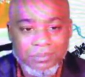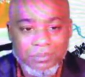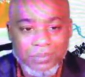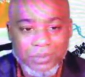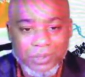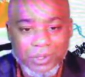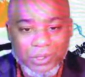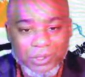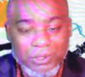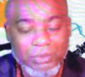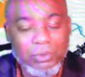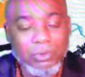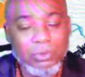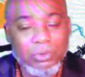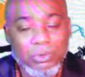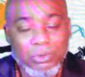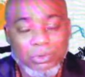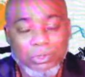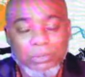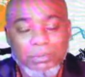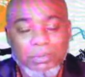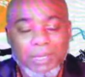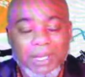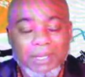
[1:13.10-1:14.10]
You know who
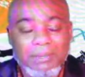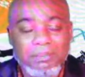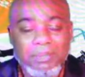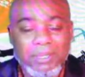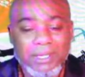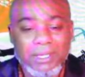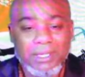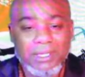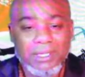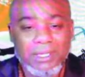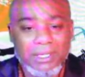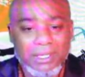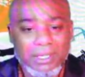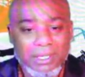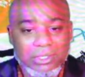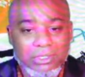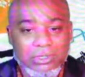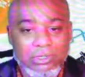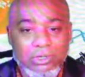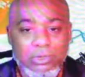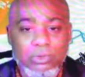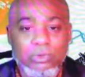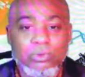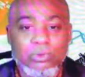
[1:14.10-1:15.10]
you might be, and you
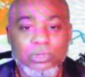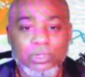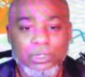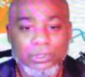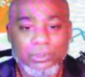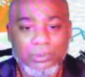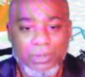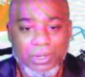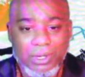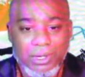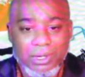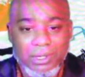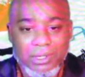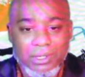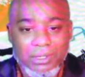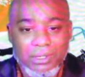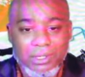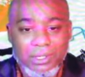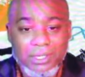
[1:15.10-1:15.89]
know who you are.